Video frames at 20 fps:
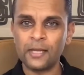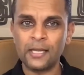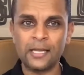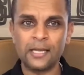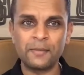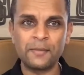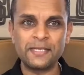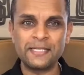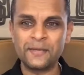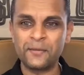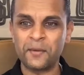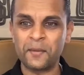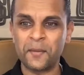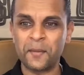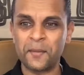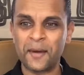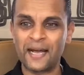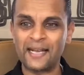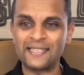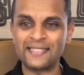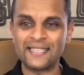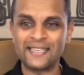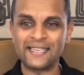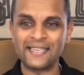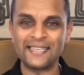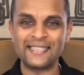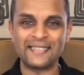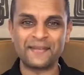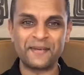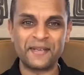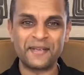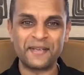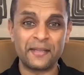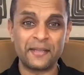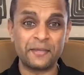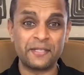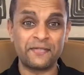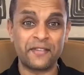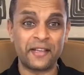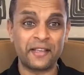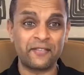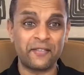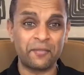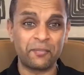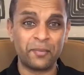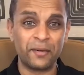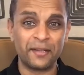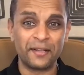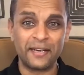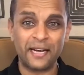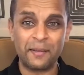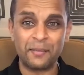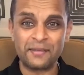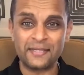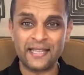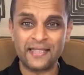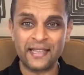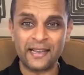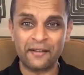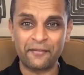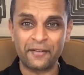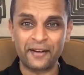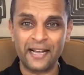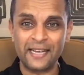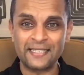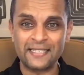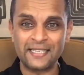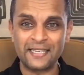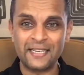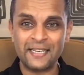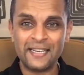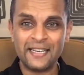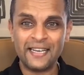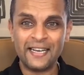let me see what my mindset is. Let me see if I can even pull it up, because I think I forgot to